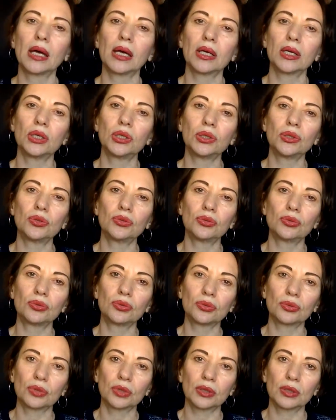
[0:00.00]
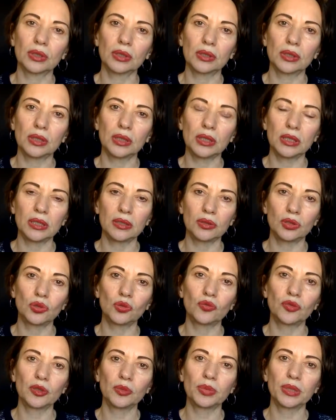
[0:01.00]
you
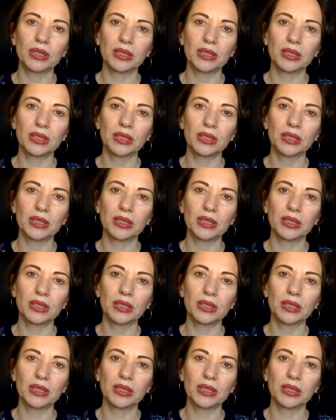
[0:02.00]
will be